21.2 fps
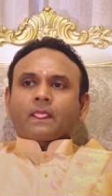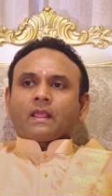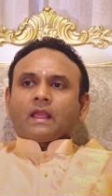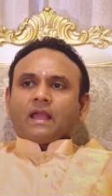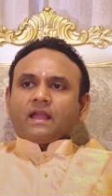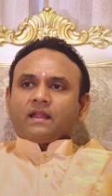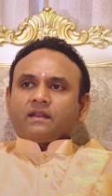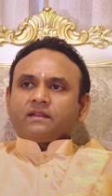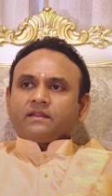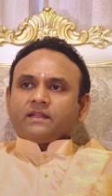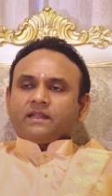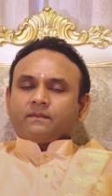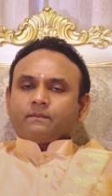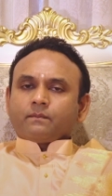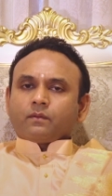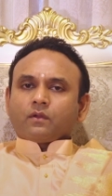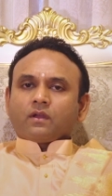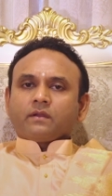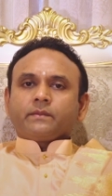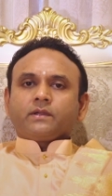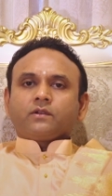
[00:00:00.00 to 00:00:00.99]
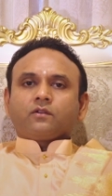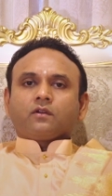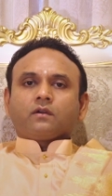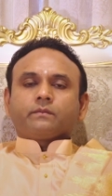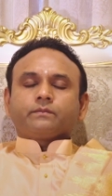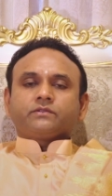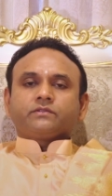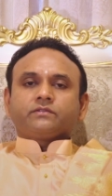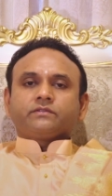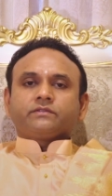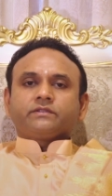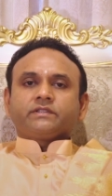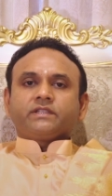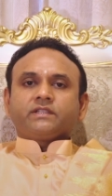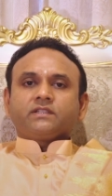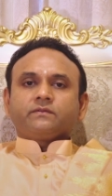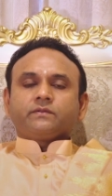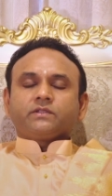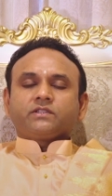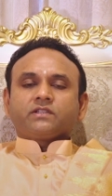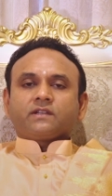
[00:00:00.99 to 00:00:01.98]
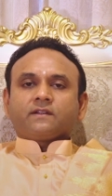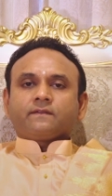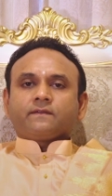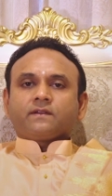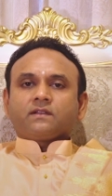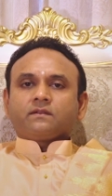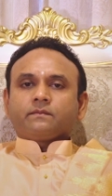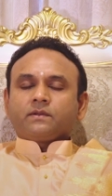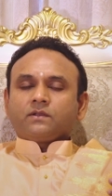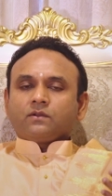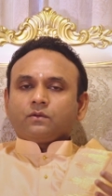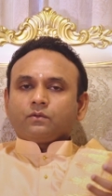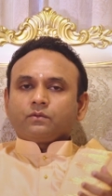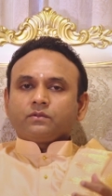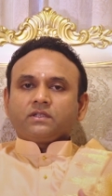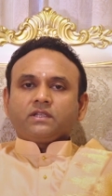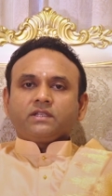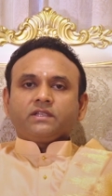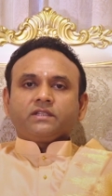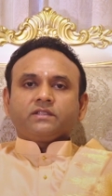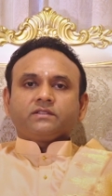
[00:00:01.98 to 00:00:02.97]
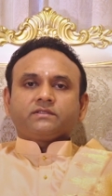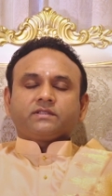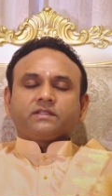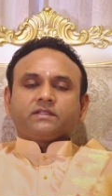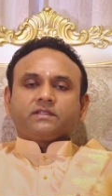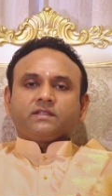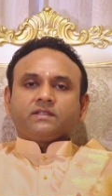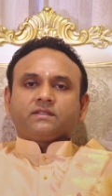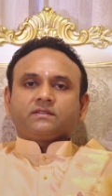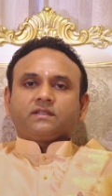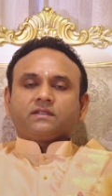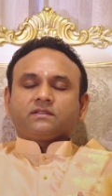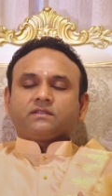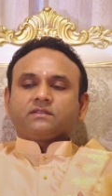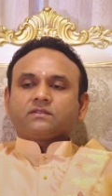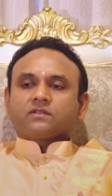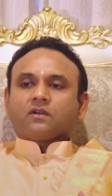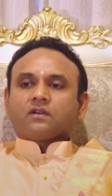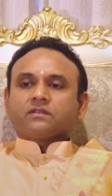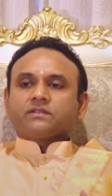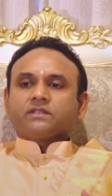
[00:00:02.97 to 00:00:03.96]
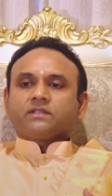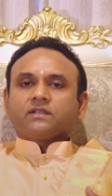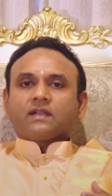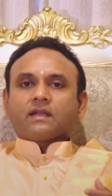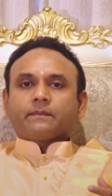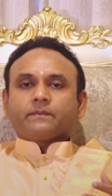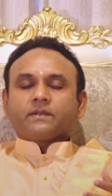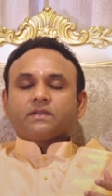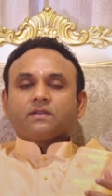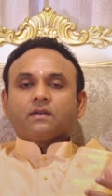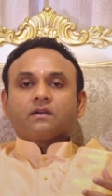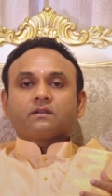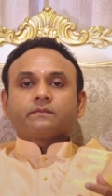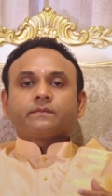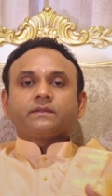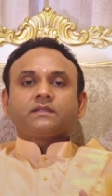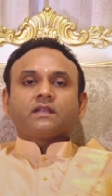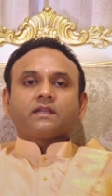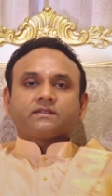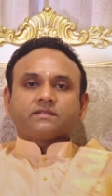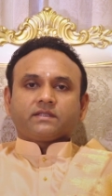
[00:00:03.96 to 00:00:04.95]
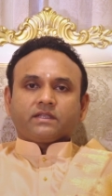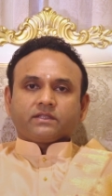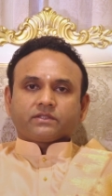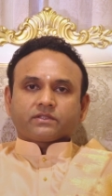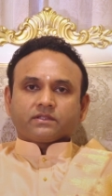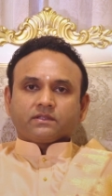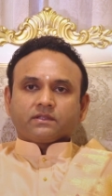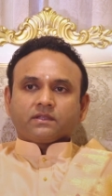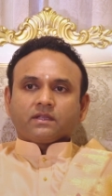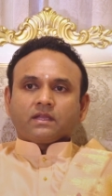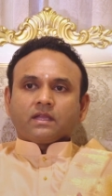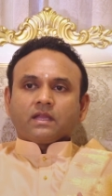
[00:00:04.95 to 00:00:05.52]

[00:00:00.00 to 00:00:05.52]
And the employment opportunities which are available only in cities that is causing rapid urbanization.